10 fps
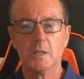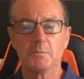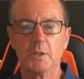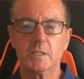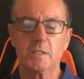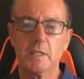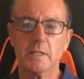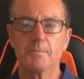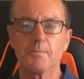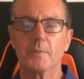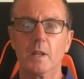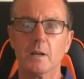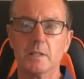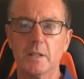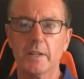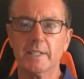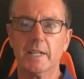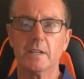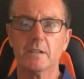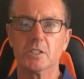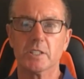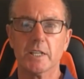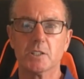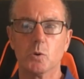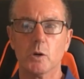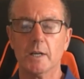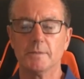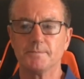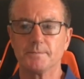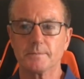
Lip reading: But you see, you then get to a stage where,